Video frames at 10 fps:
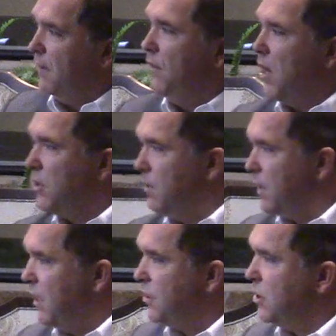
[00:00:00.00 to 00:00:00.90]
of other
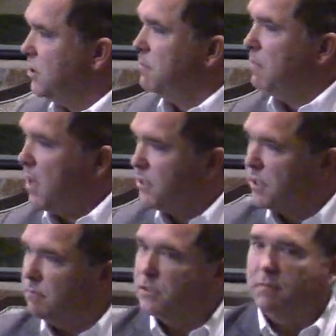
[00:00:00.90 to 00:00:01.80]
religions,
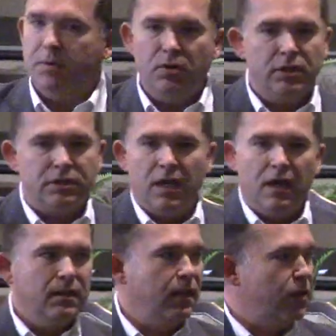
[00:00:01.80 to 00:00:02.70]
Muslims and Buddhists,
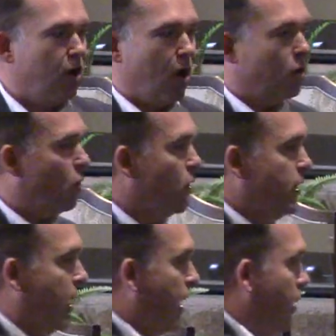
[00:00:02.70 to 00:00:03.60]
that they're all going
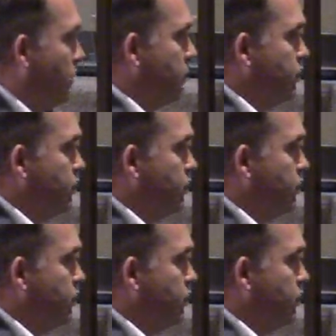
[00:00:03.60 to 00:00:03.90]
to hell."